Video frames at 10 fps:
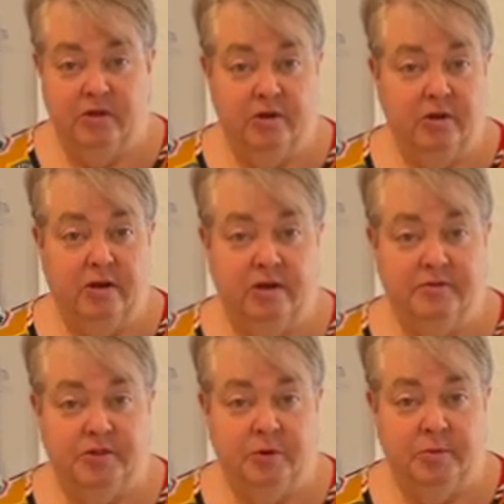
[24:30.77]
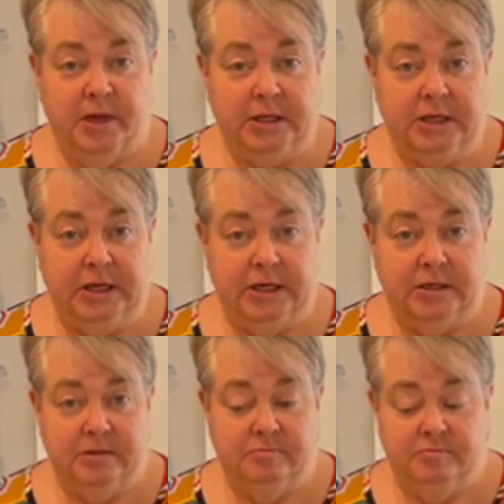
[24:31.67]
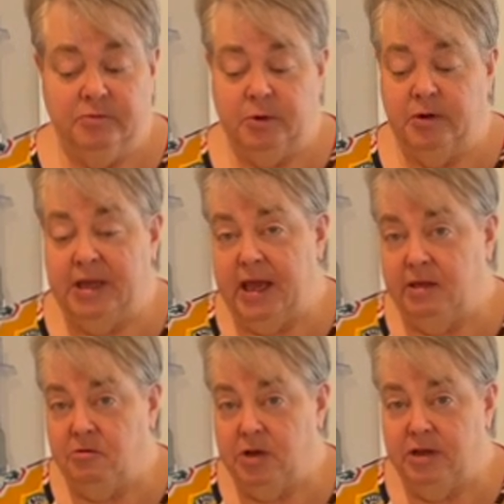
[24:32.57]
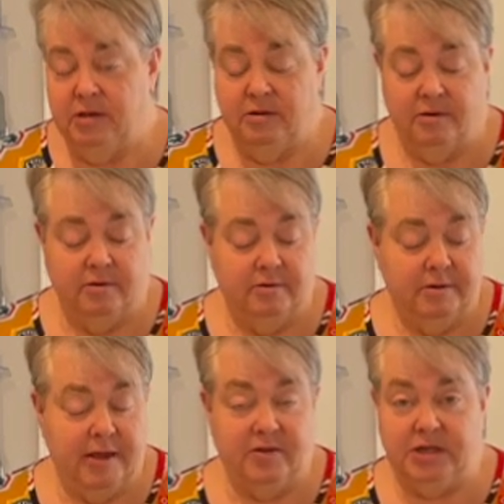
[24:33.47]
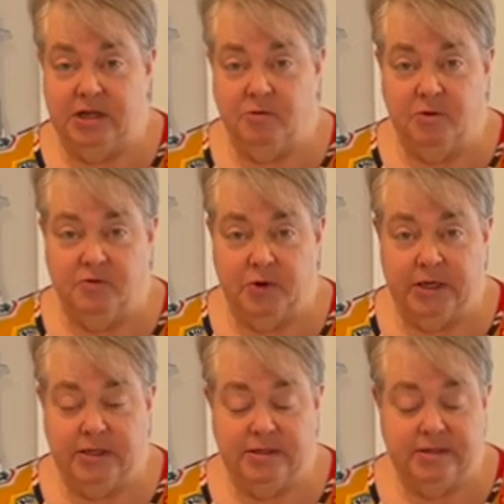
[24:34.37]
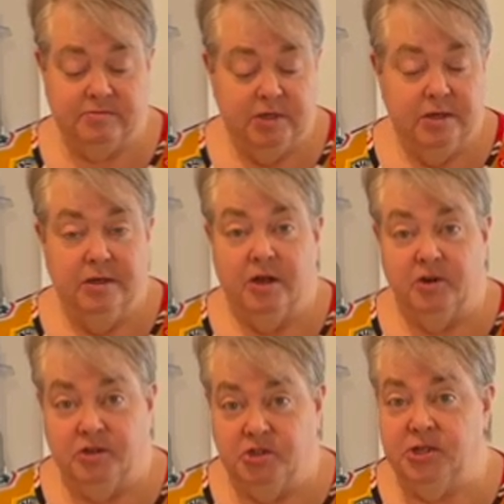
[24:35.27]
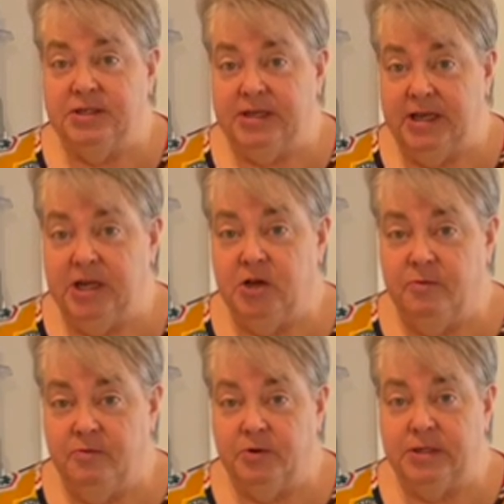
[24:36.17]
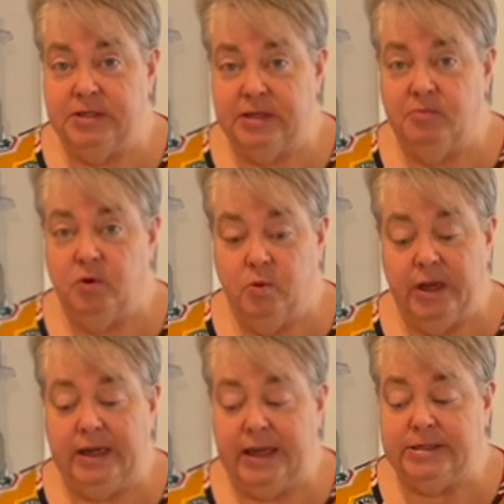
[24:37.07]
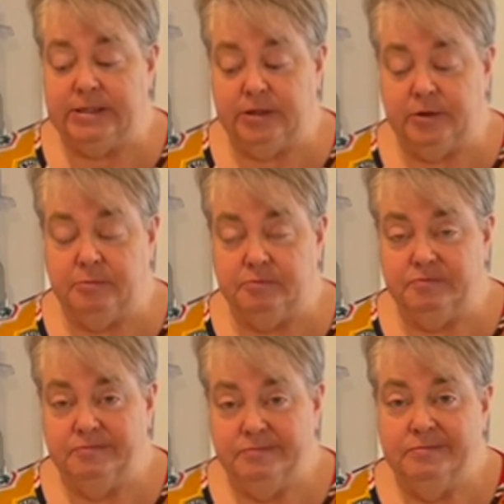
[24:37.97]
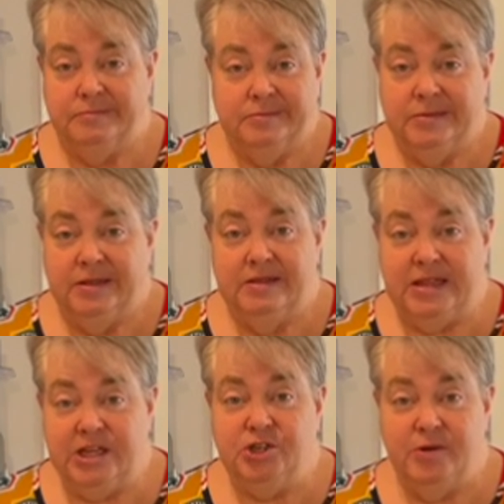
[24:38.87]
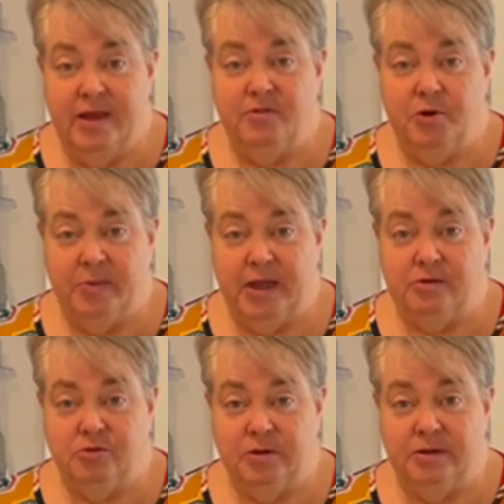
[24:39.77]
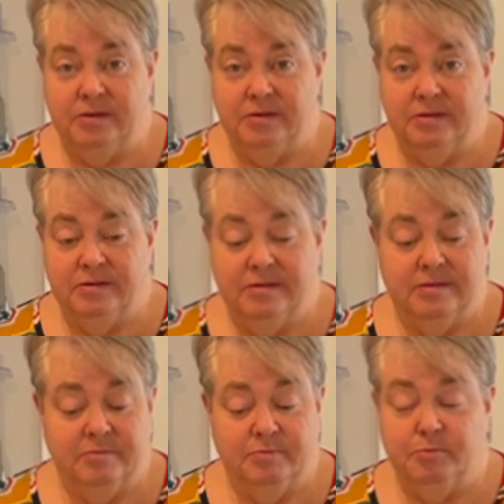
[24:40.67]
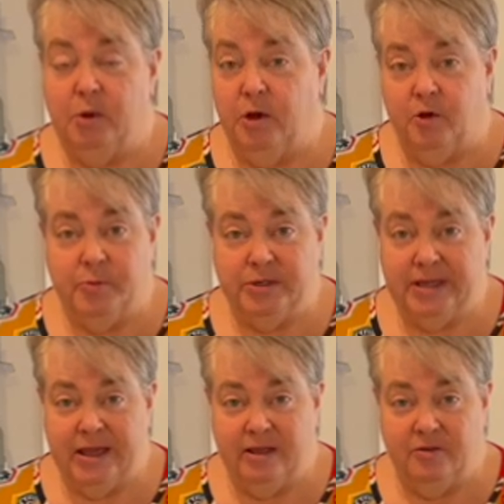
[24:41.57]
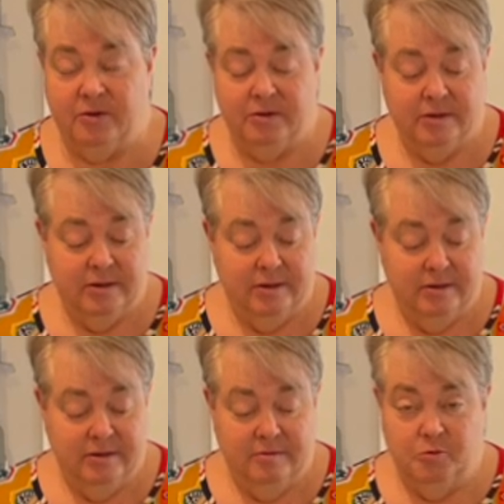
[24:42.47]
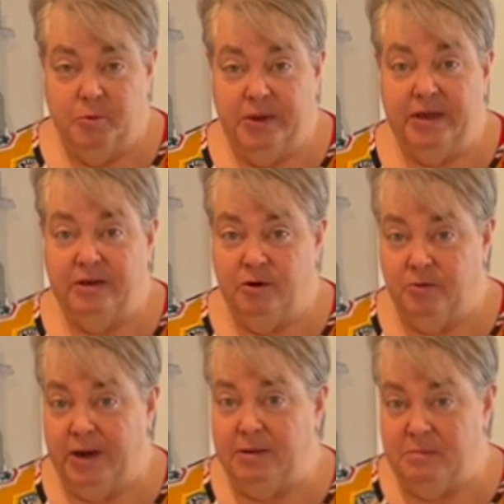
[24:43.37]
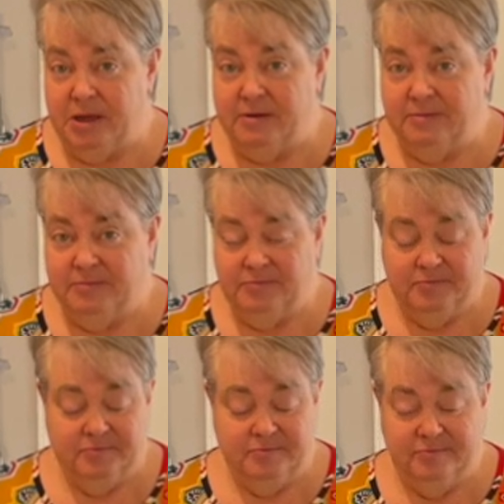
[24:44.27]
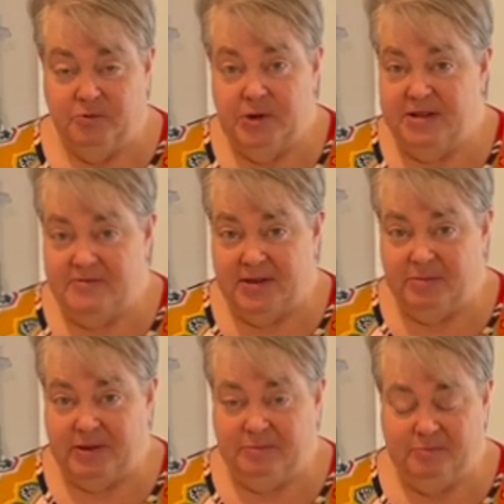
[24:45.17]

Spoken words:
you're off to a potluck or a gathering or having dinner with friends, or you're just staying home for a simple weeknight dinner, things you have in your pantry all put together will be a great meal for any family.